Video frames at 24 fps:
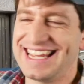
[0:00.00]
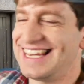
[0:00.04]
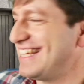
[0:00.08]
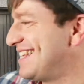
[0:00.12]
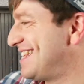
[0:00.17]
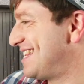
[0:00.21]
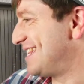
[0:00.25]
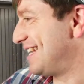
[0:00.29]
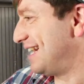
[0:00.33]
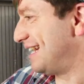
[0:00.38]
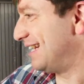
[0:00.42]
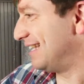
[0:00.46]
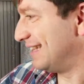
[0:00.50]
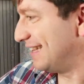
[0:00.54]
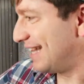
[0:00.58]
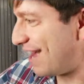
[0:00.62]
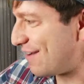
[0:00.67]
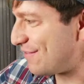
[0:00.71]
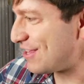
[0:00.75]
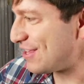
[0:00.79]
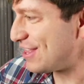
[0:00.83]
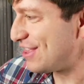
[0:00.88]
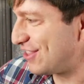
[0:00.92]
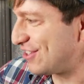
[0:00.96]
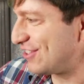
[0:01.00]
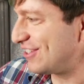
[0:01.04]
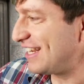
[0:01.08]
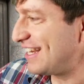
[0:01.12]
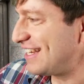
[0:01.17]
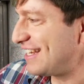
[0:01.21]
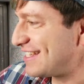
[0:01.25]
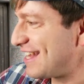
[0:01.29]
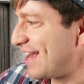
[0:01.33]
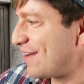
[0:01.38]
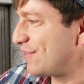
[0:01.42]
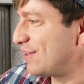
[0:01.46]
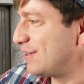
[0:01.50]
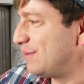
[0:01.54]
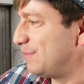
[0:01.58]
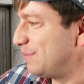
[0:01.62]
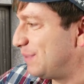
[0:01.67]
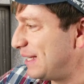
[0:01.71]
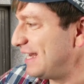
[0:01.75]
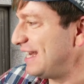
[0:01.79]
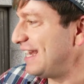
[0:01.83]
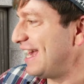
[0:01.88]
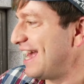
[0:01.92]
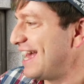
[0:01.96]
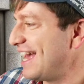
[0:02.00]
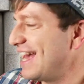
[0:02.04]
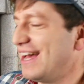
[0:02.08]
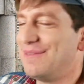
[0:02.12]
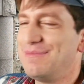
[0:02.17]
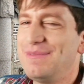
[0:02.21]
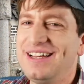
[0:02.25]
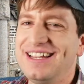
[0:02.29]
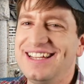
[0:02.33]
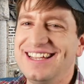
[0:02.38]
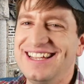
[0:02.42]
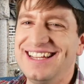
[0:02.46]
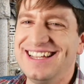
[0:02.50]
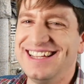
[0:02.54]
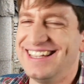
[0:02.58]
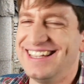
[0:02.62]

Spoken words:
it is 11:37 p.m.